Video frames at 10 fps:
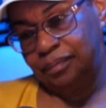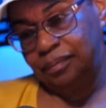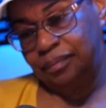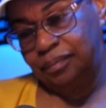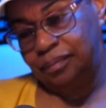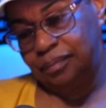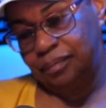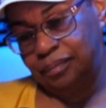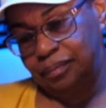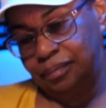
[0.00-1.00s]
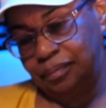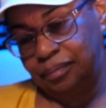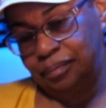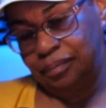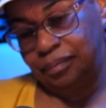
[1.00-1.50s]

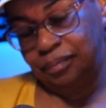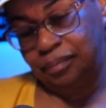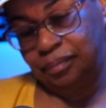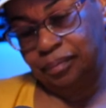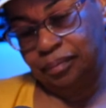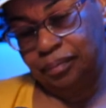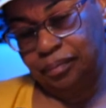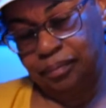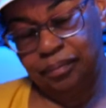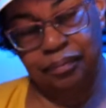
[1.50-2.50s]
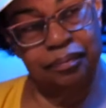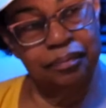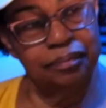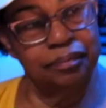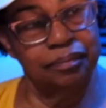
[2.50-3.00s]

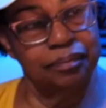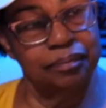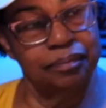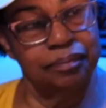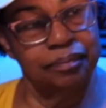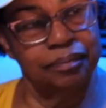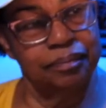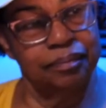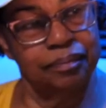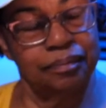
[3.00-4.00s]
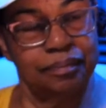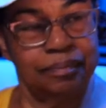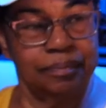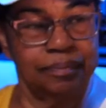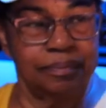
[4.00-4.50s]

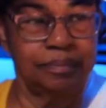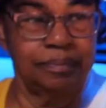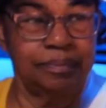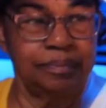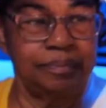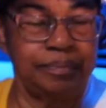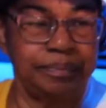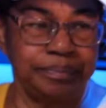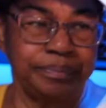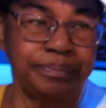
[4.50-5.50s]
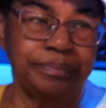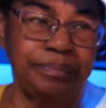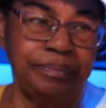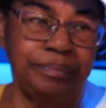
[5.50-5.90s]
[no speech]